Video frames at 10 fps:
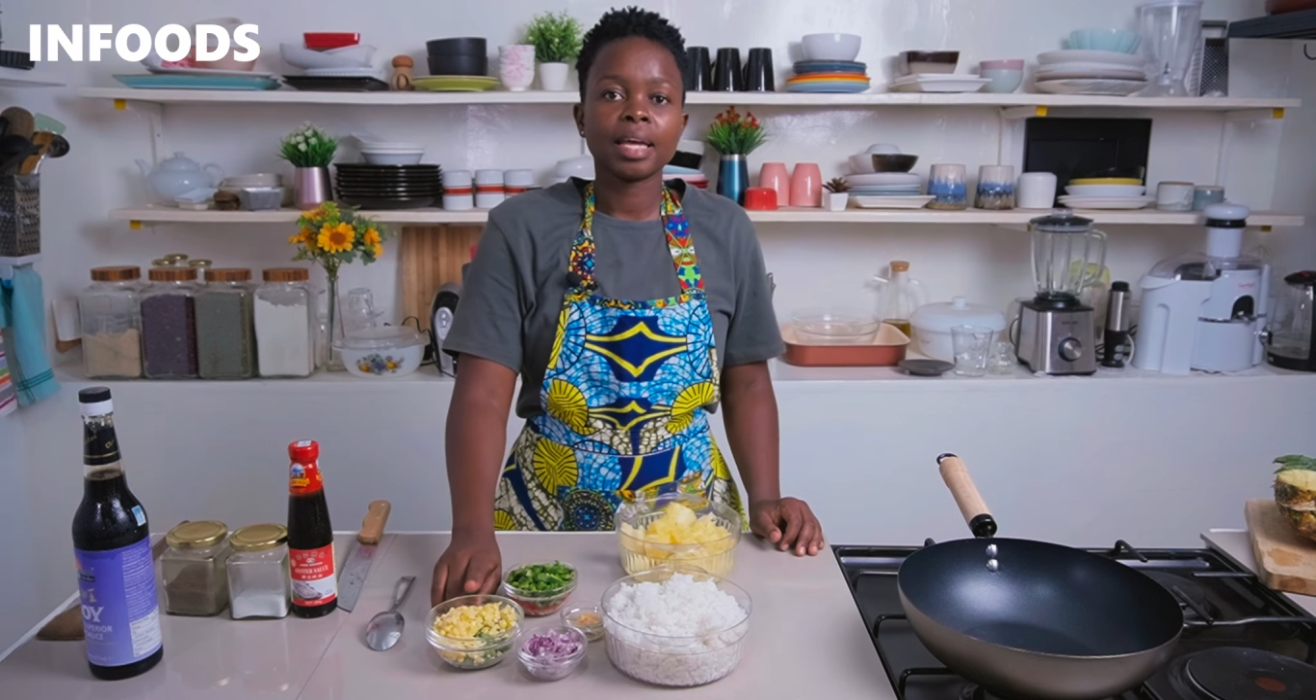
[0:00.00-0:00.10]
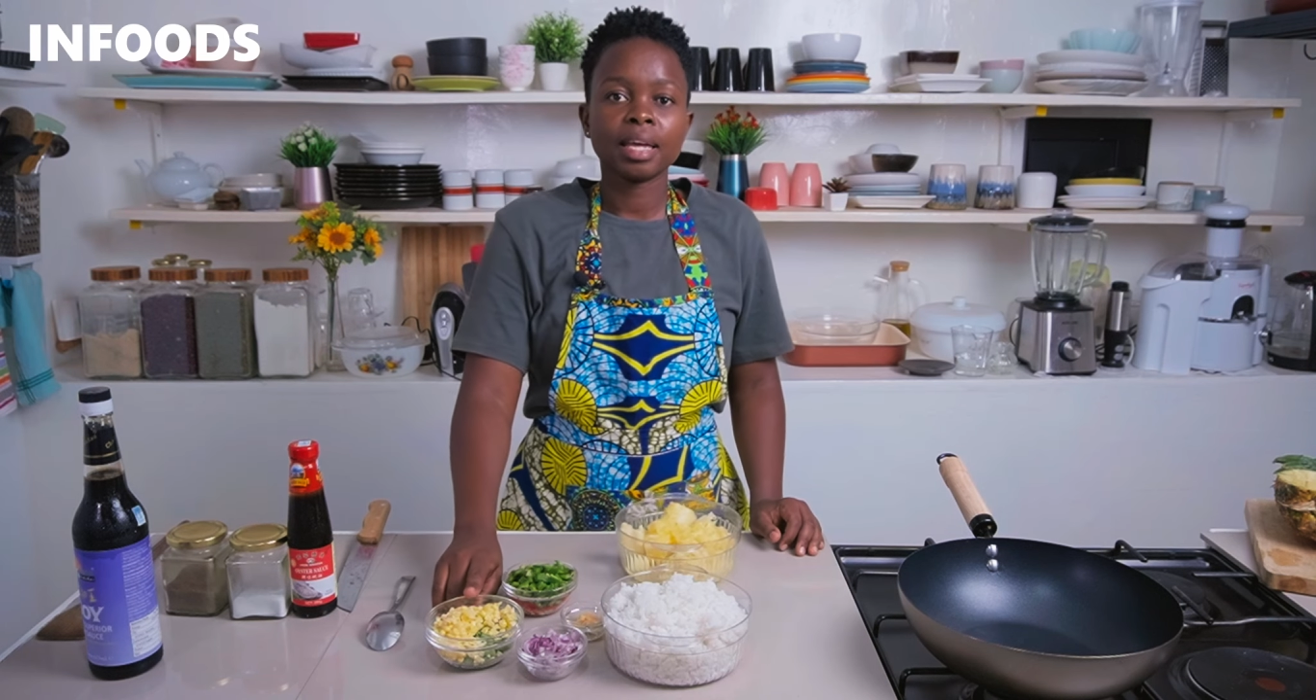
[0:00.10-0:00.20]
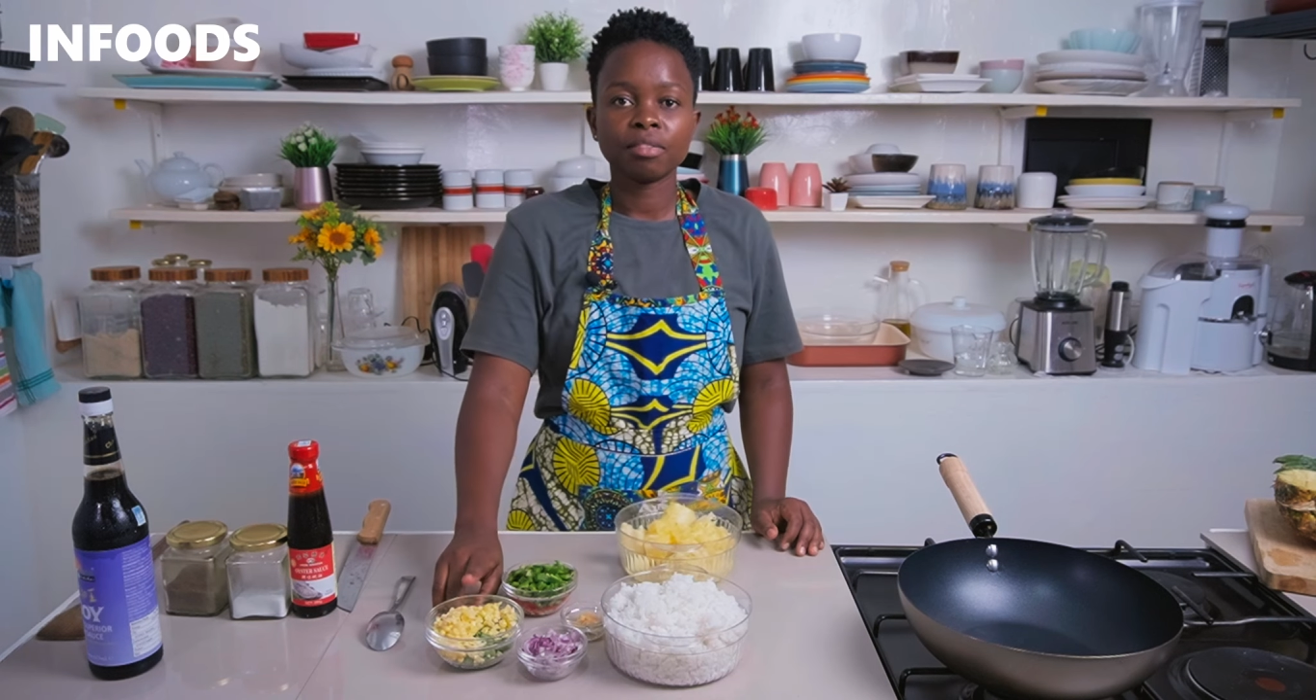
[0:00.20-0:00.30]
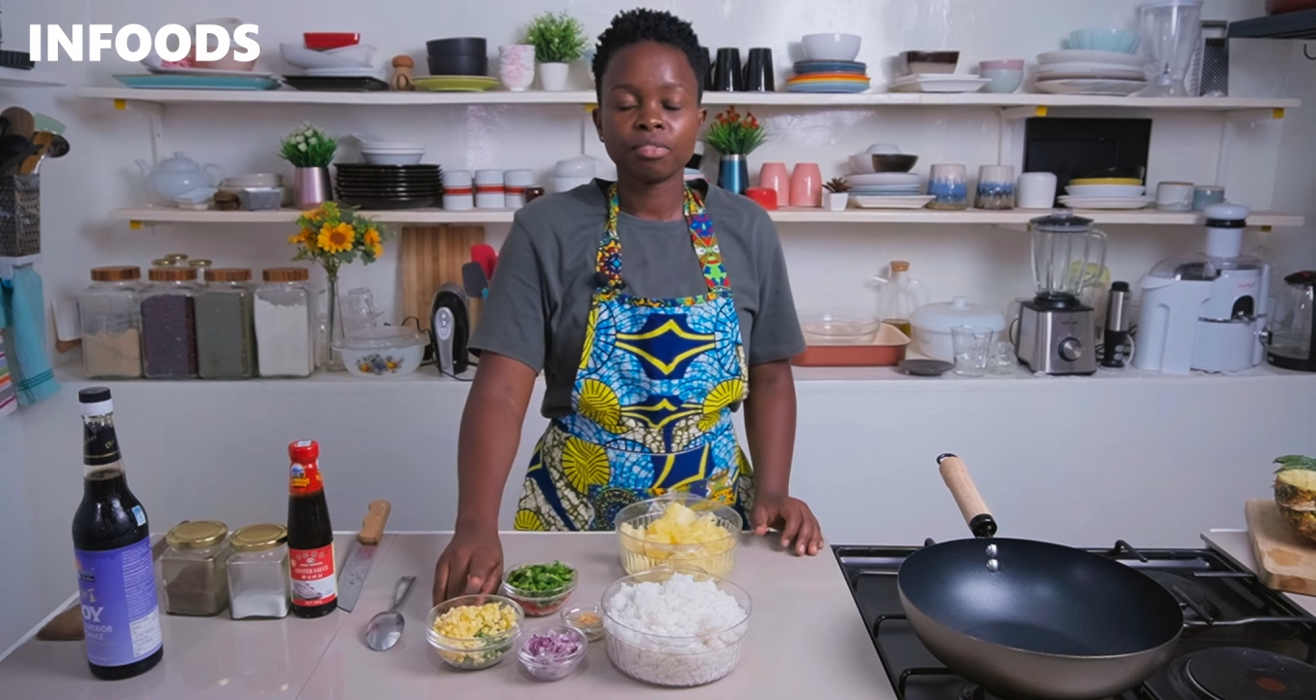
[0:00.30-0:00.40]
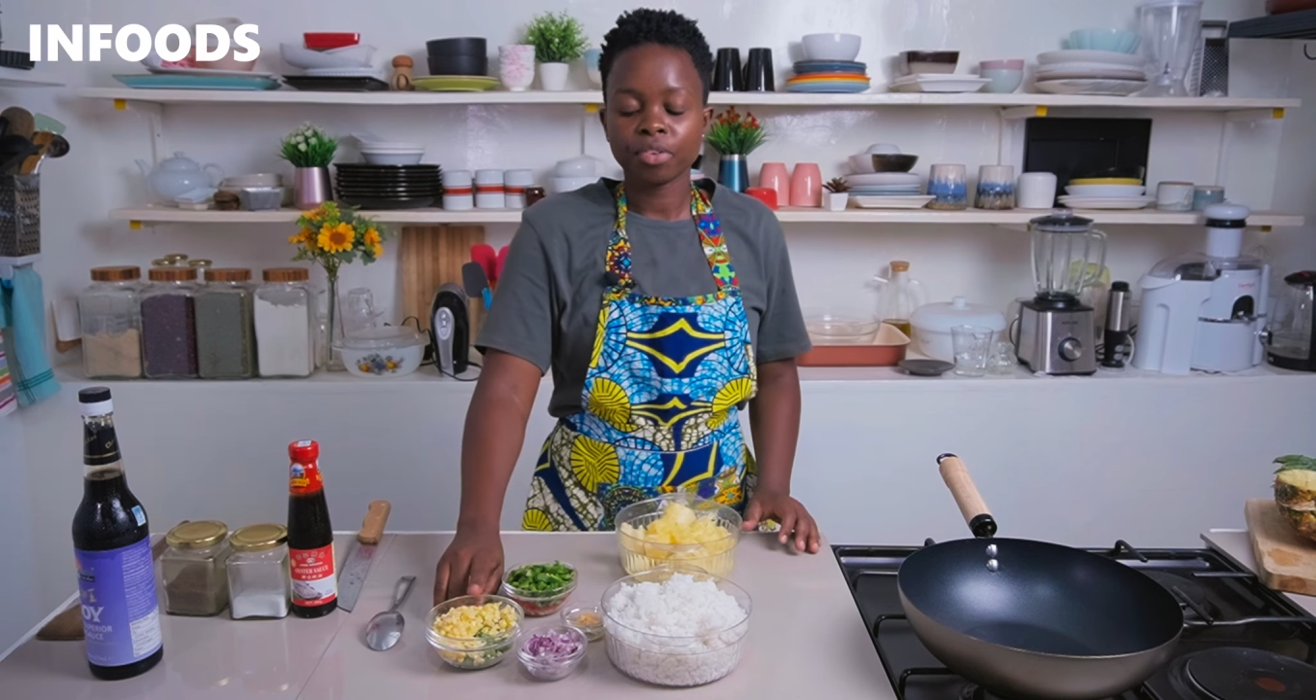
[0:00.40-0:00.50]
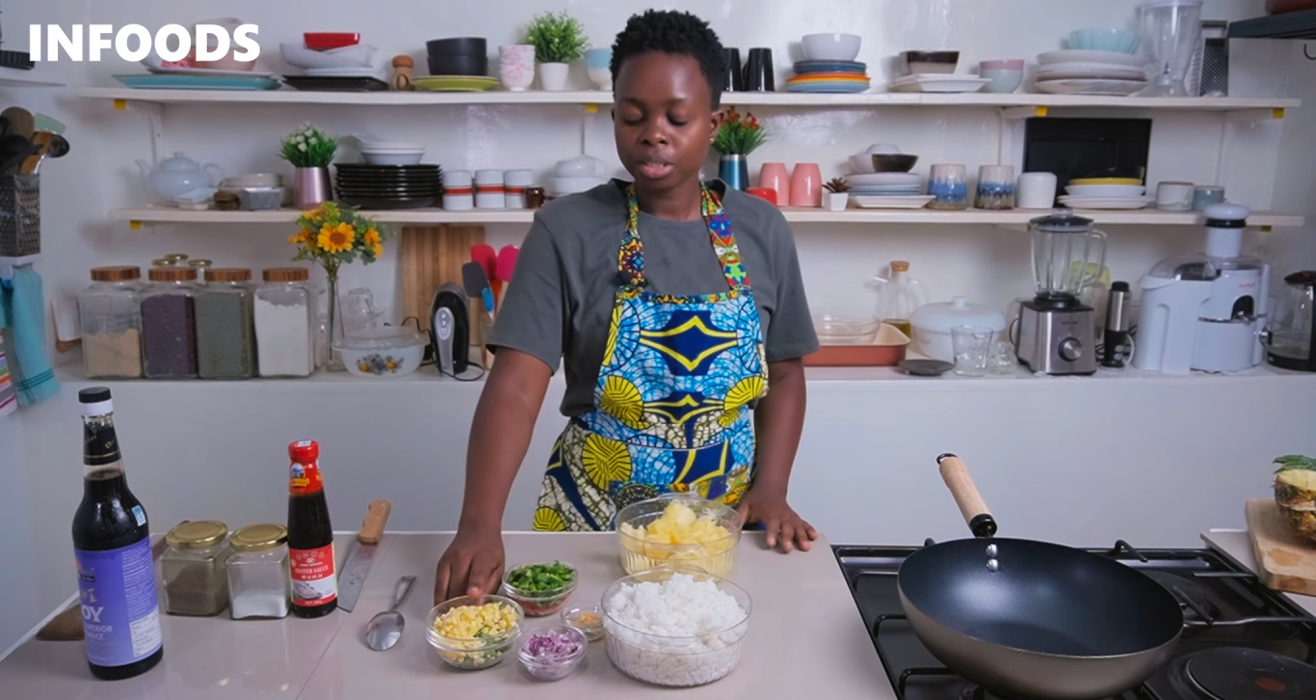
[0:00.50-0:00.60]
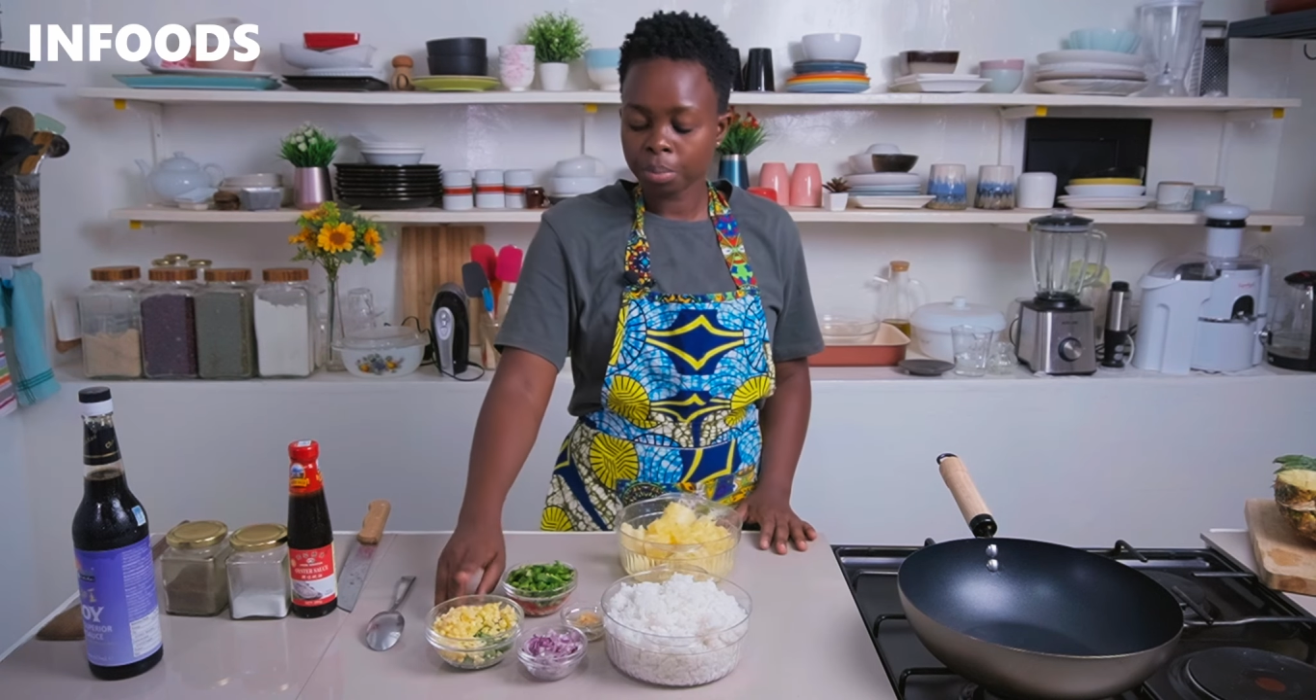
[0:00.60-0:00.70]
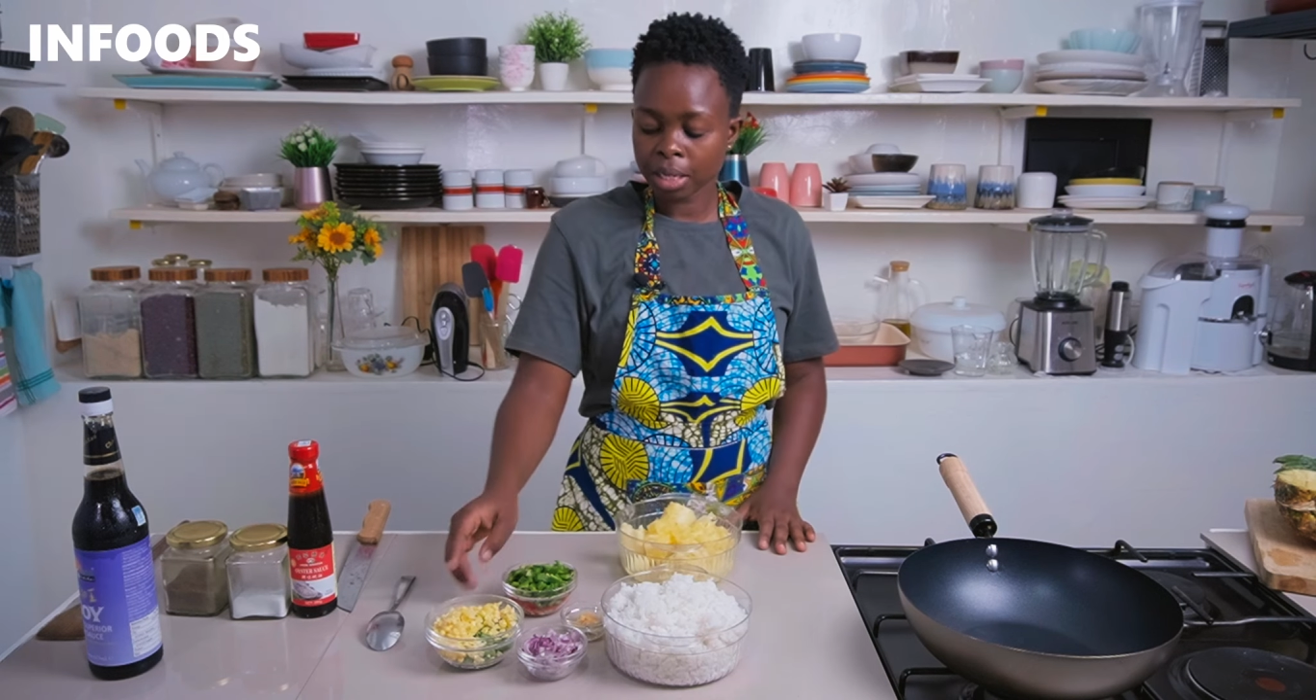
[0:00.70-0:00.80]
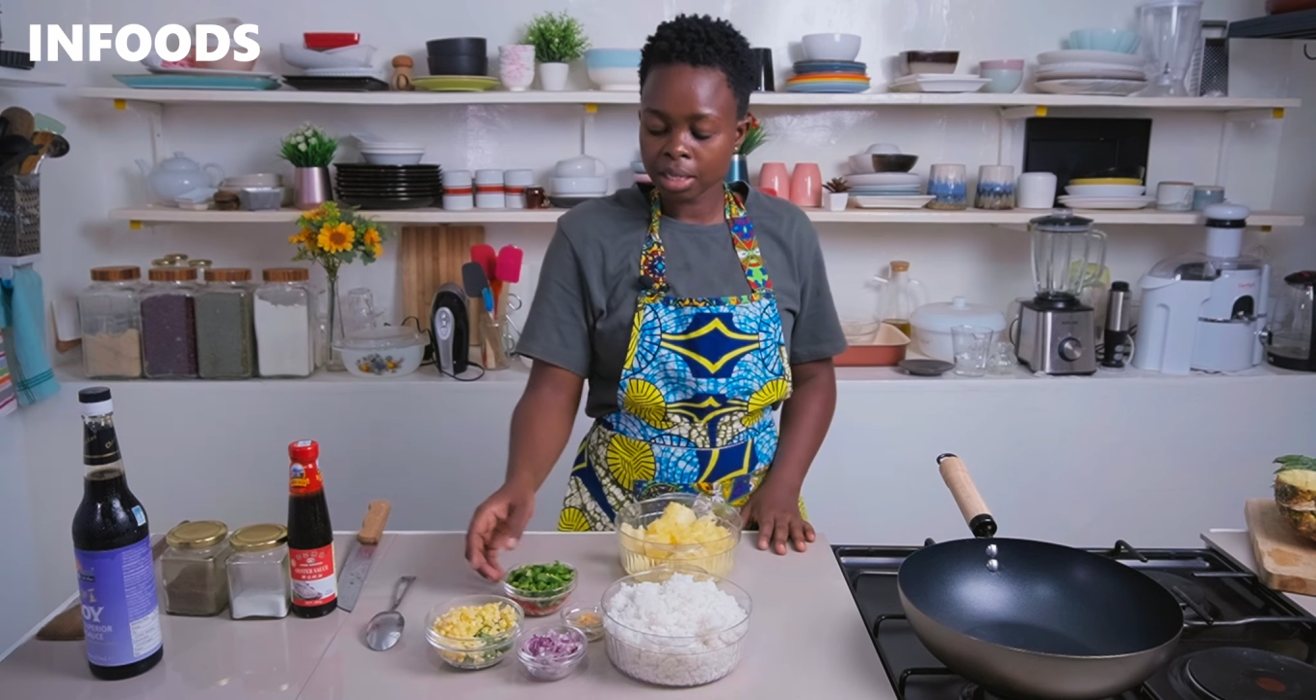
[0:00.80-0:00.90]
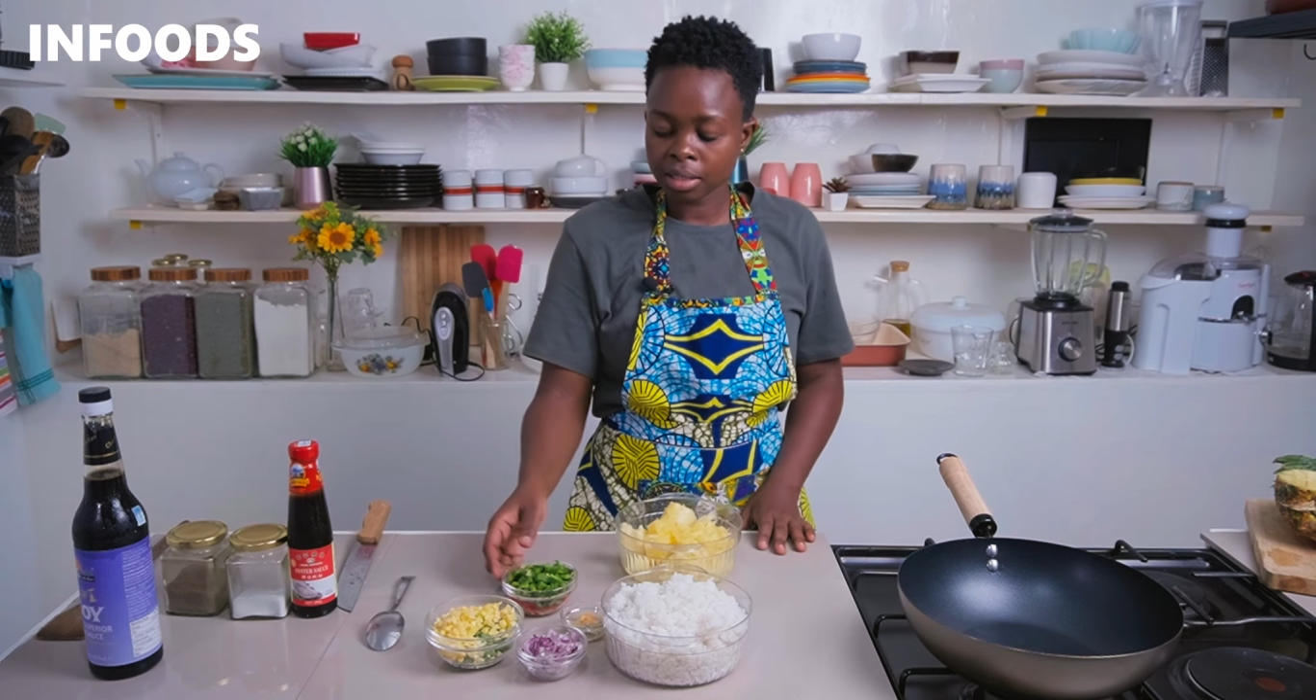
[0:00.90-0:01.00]
and French
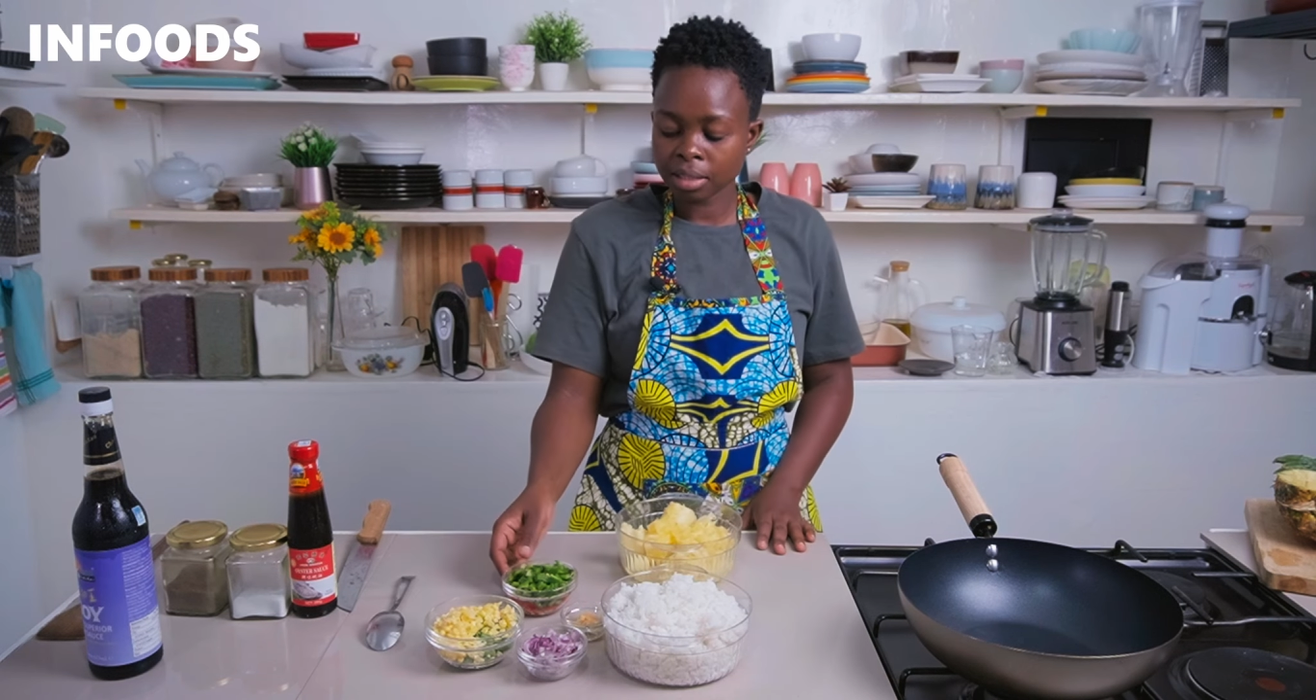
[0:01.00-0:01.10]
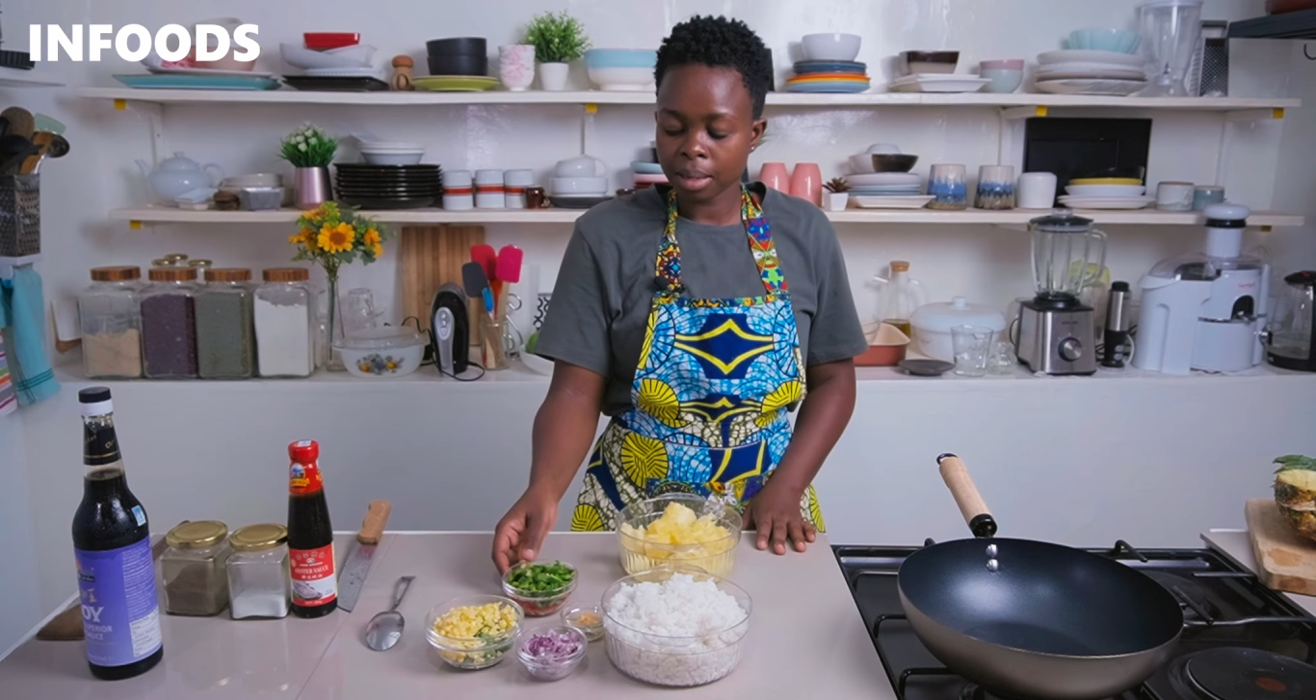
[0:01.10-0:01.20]
beans,